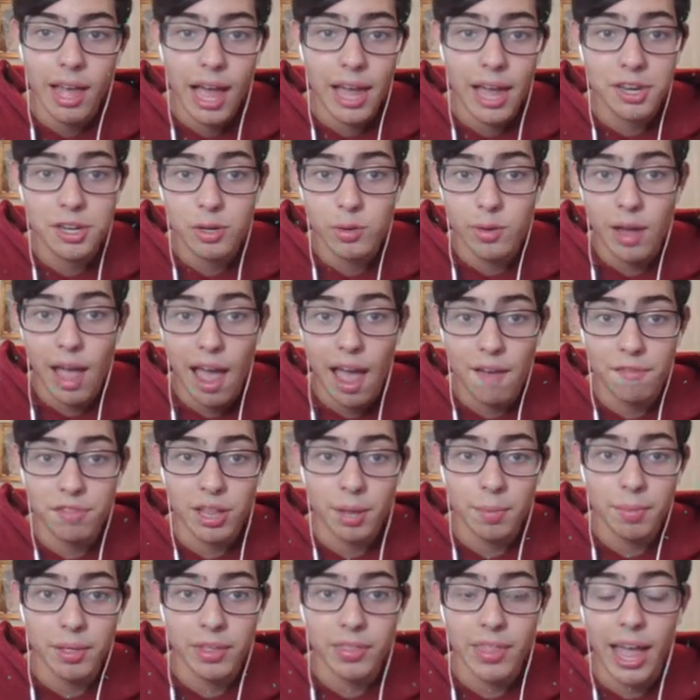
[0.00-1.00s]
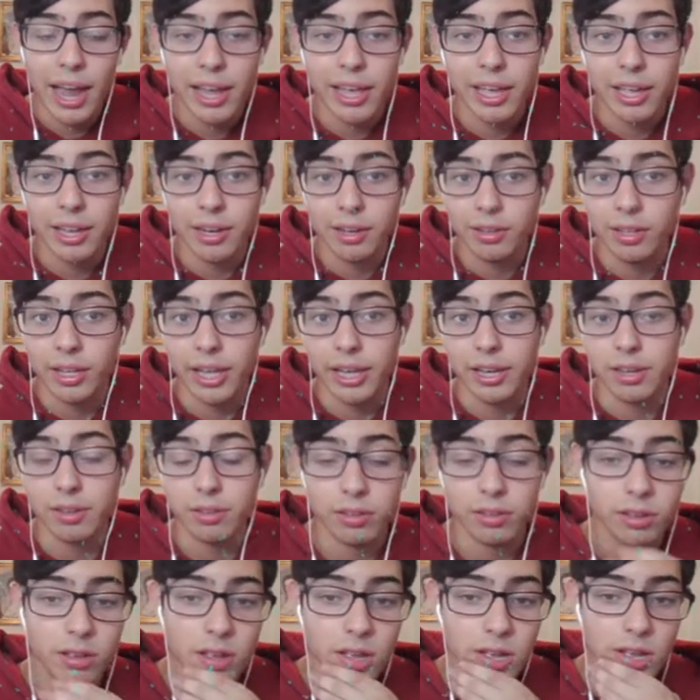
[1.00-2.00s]
I do have something that can, like,
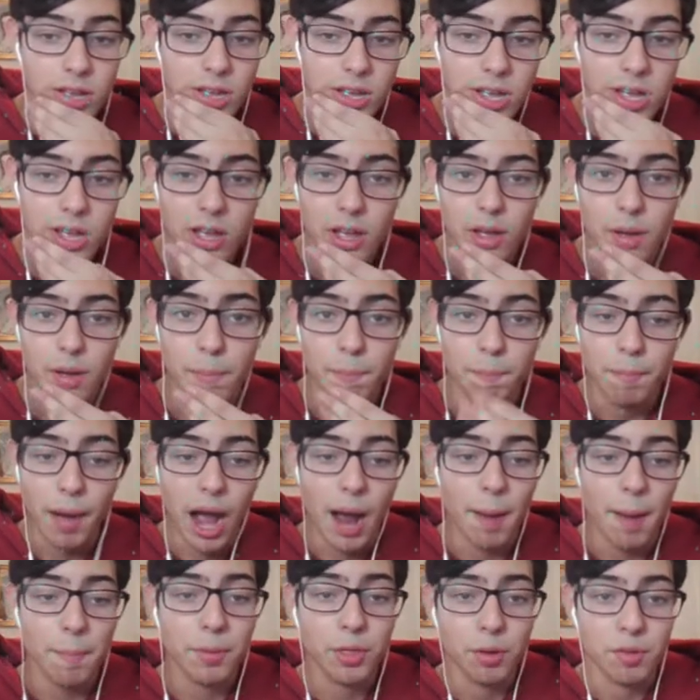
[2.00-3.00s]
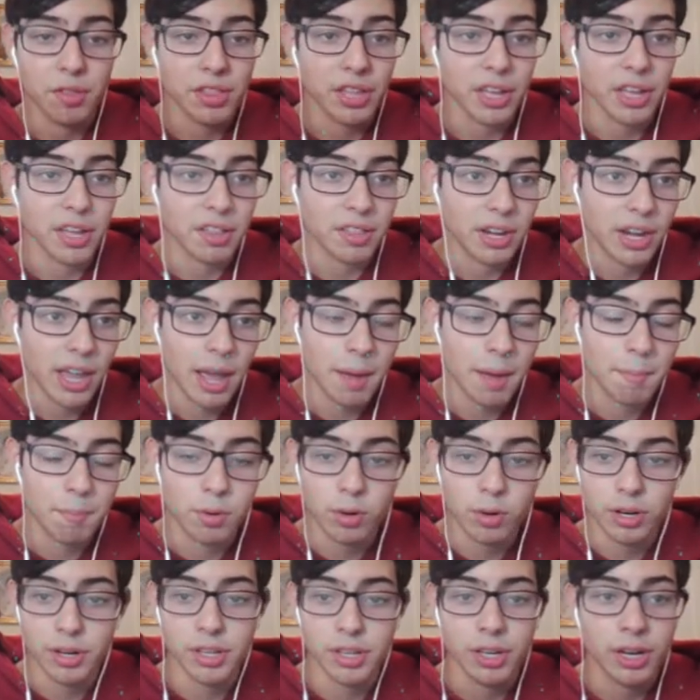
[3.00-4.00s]
bop those things in
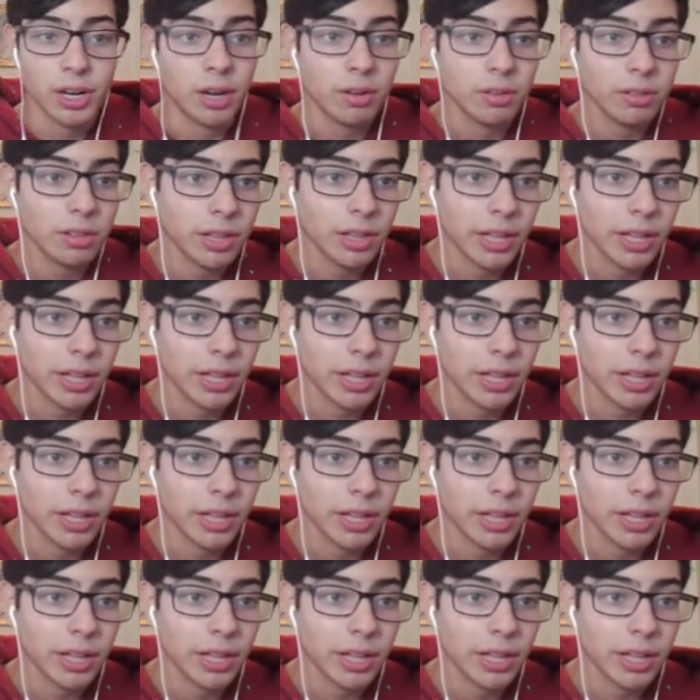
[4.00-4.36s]
Emboar, you know?